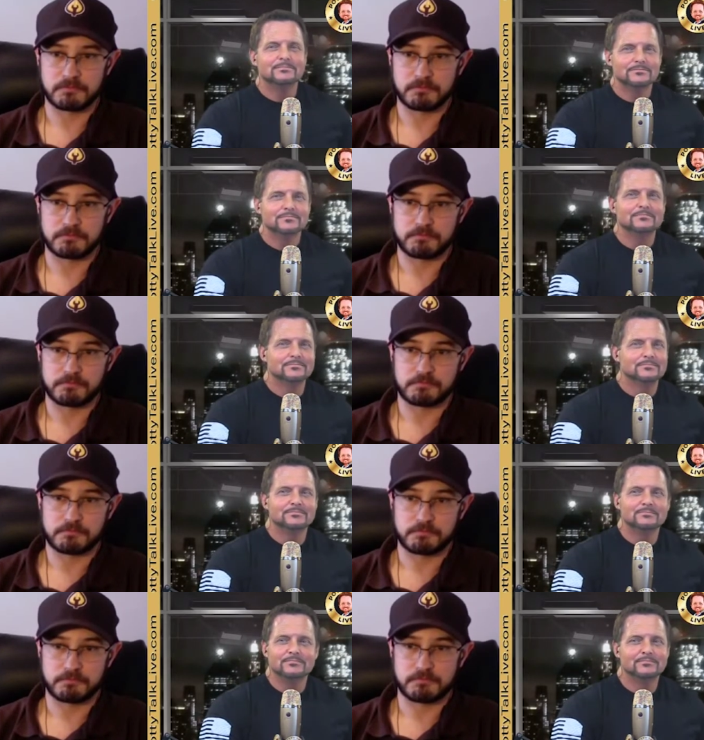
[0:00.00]
Speaker 1: they just
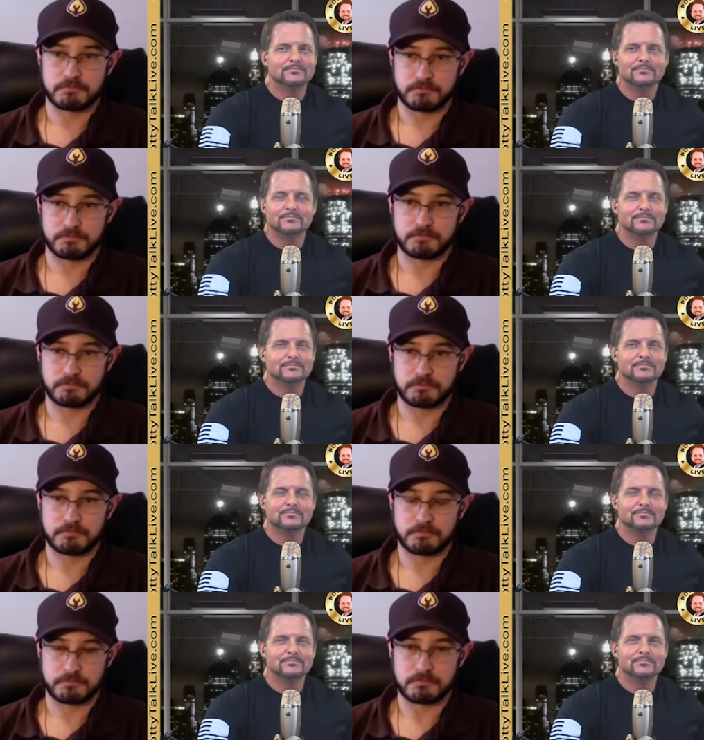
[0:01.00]
disappear. The consistency is
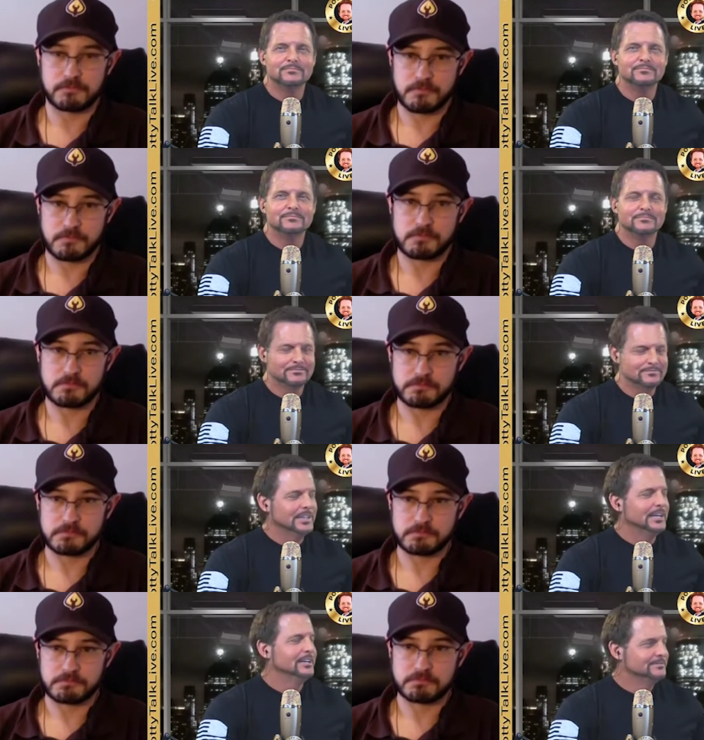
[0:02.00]
the tough part,
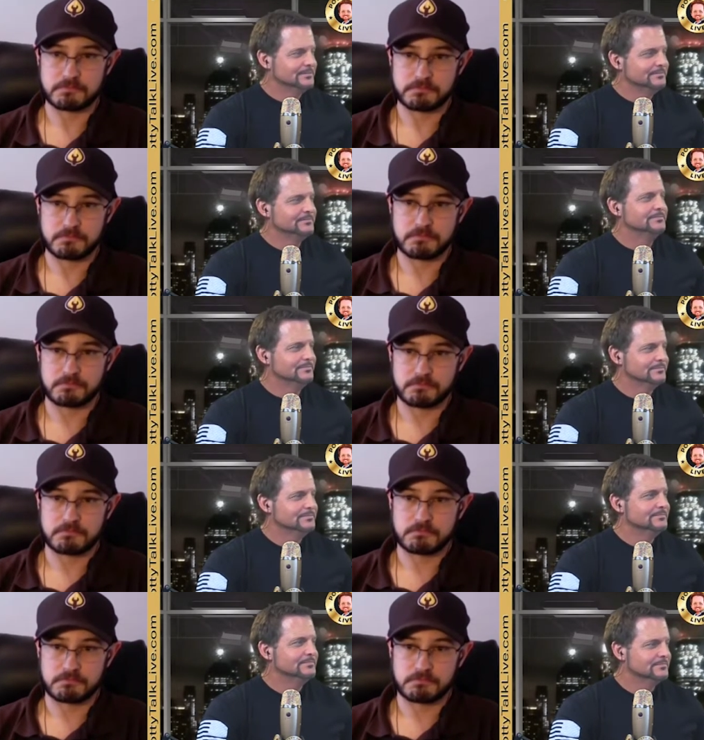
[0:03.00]
but yeah. that's how you're
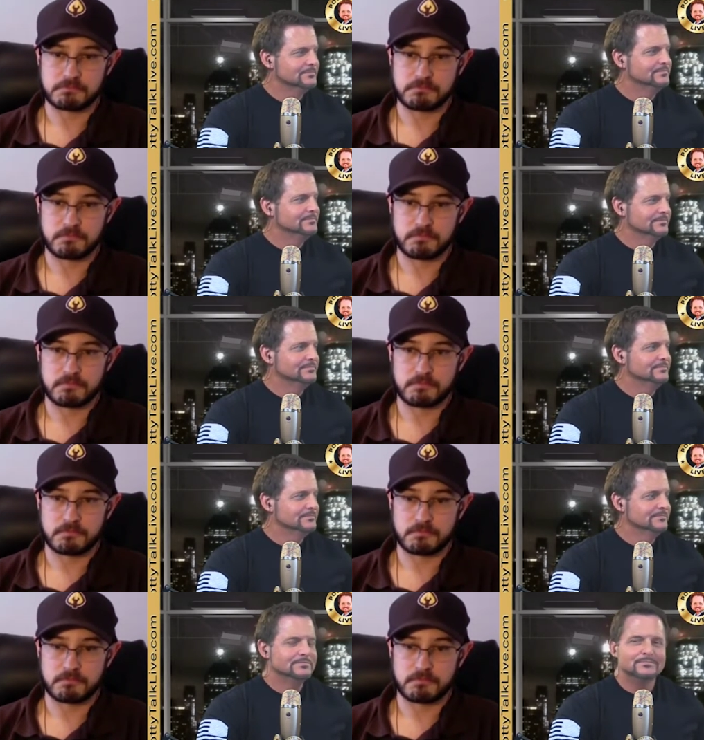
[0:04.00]
getting recognized in your
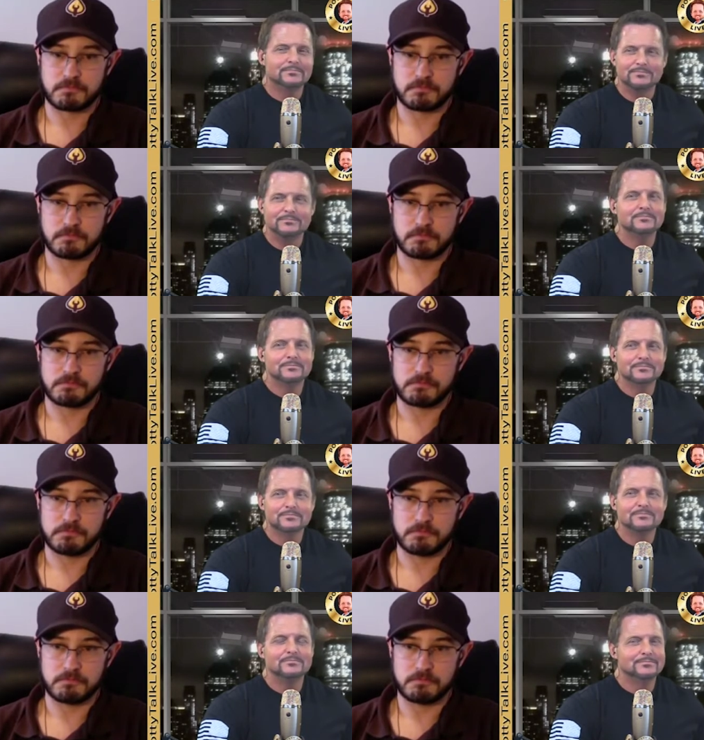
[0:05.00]
community is because
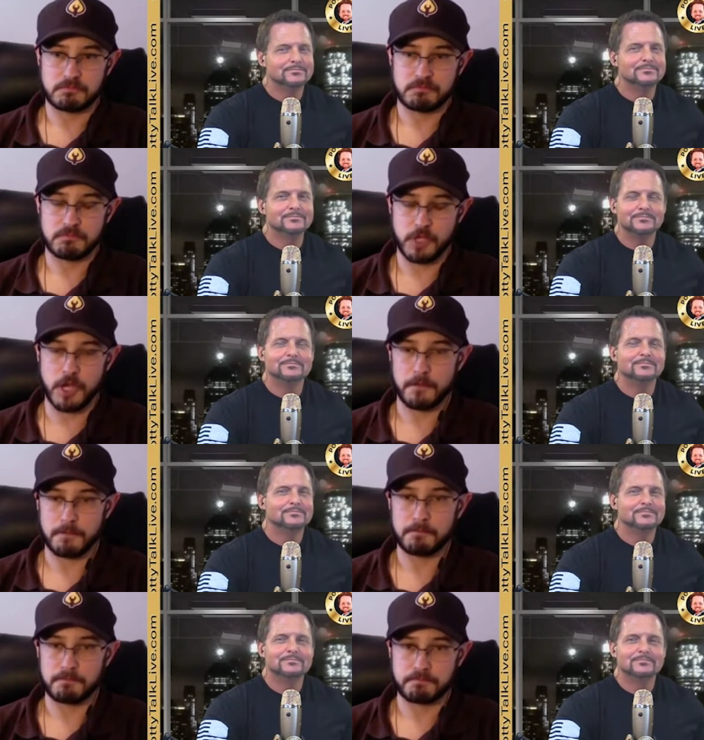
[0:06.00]
you're always yeah.
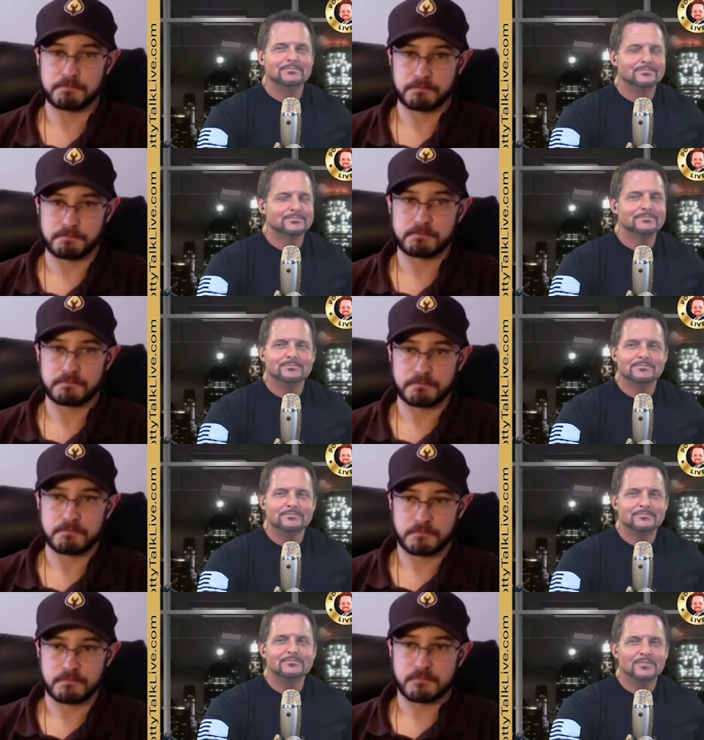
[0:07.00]
out there.
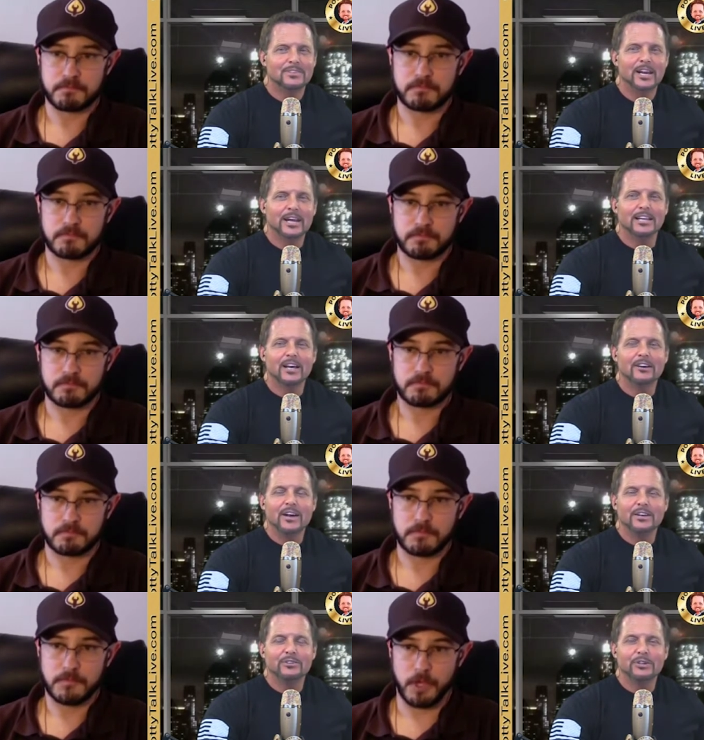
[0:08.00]
And I love
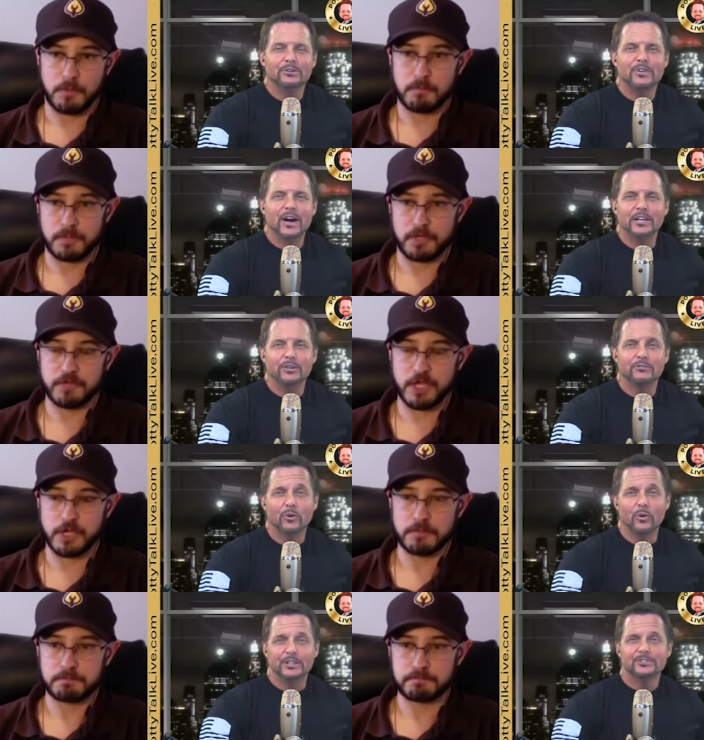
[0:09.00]
how you, you're yeah, finding your day.
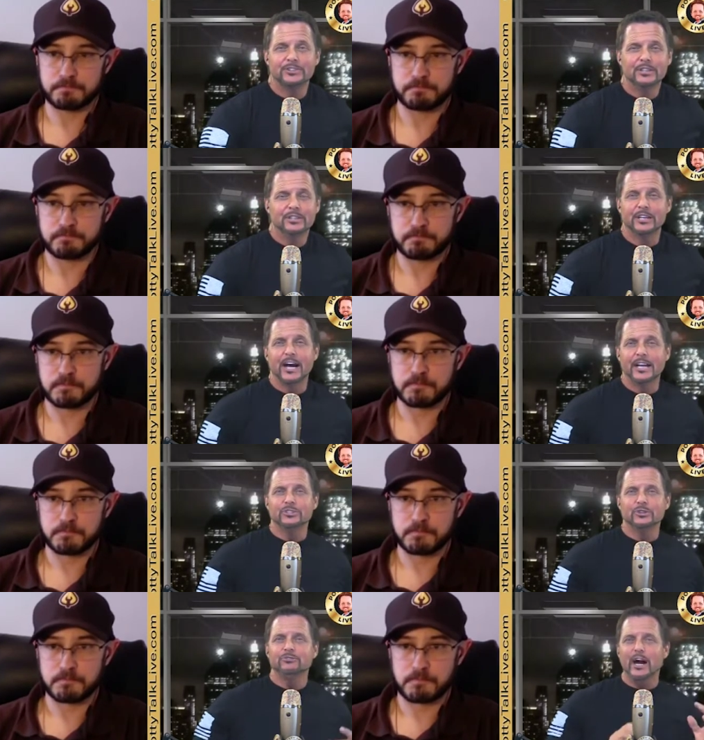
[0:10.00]
voice. Mm-hmm. And guys,
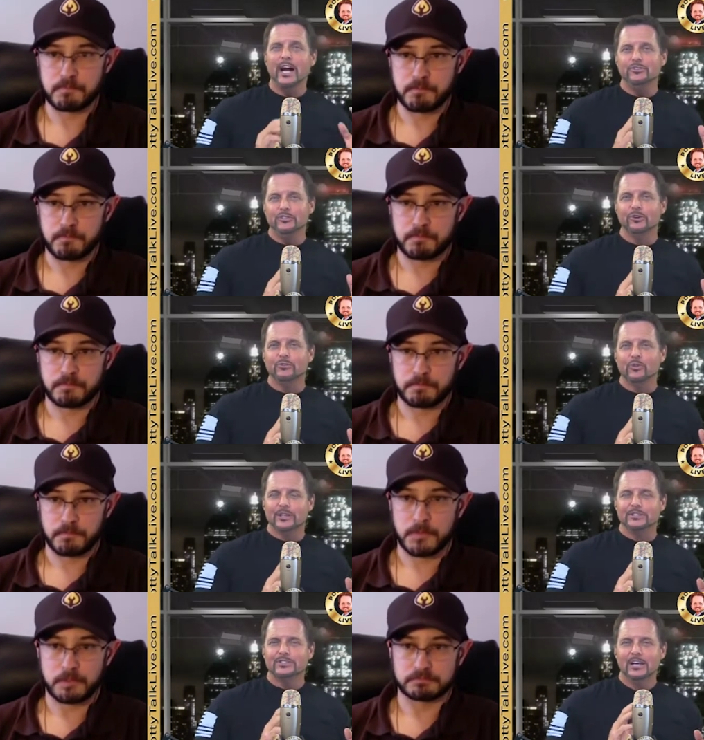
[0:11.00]
you'll find your
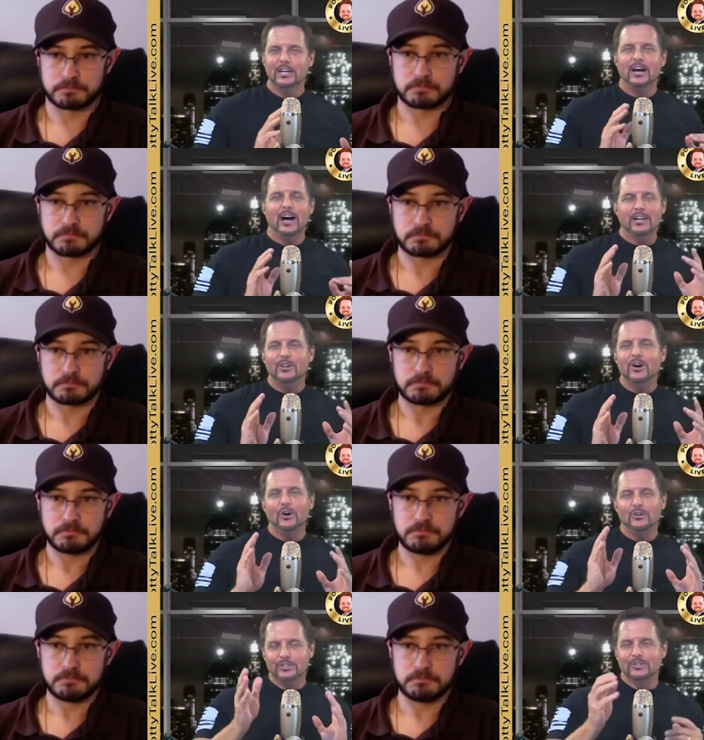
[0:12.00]
voice. Right. I
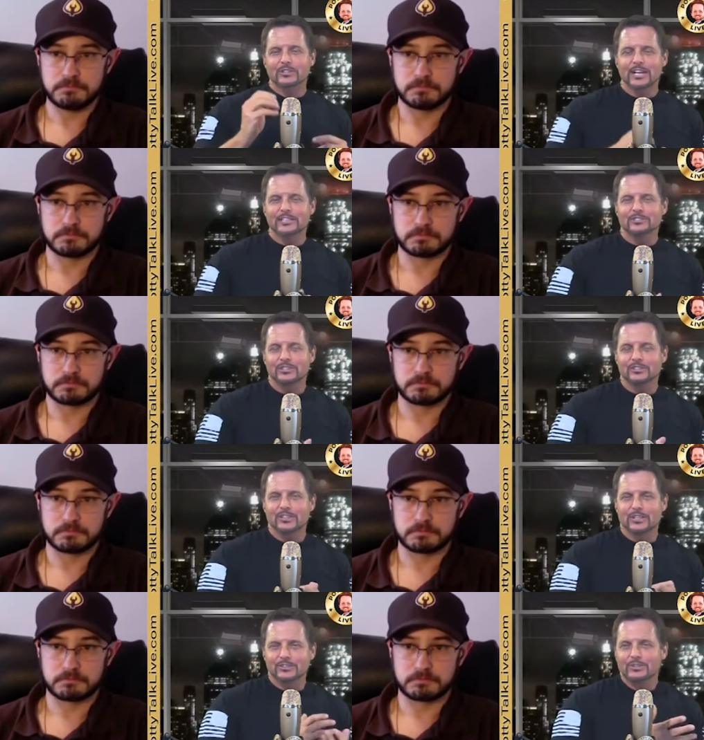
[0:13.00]
know, your you know, Lance,
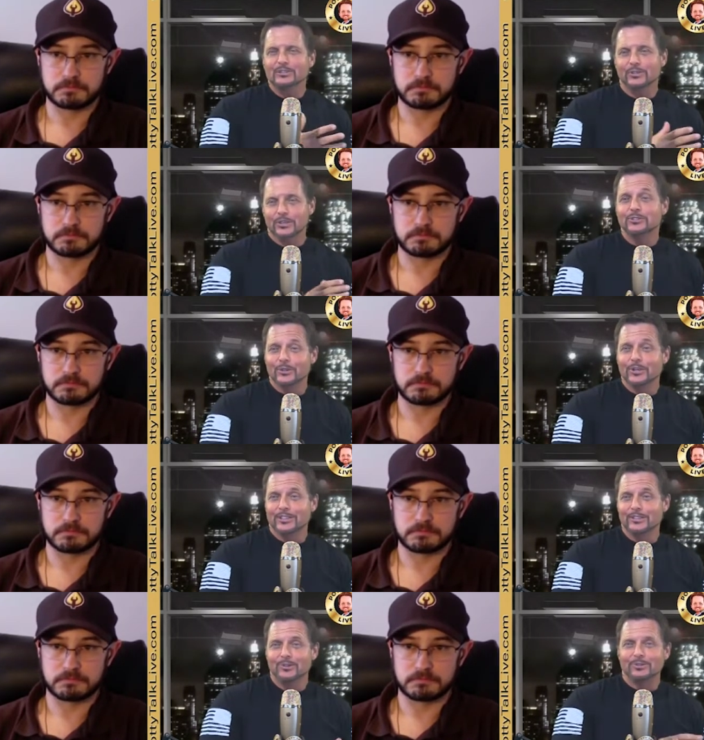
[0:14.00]
you, know, you alluded to it,
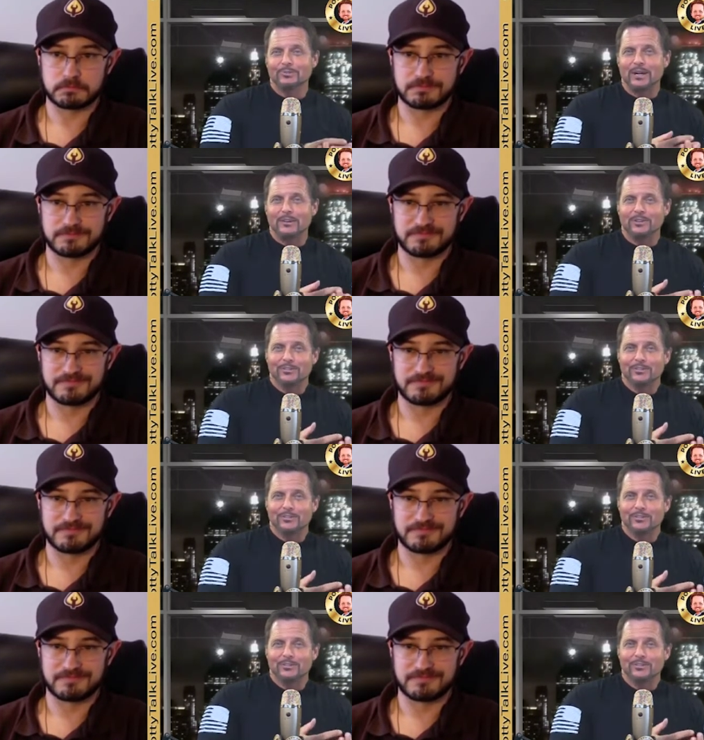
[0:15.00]
that you were probably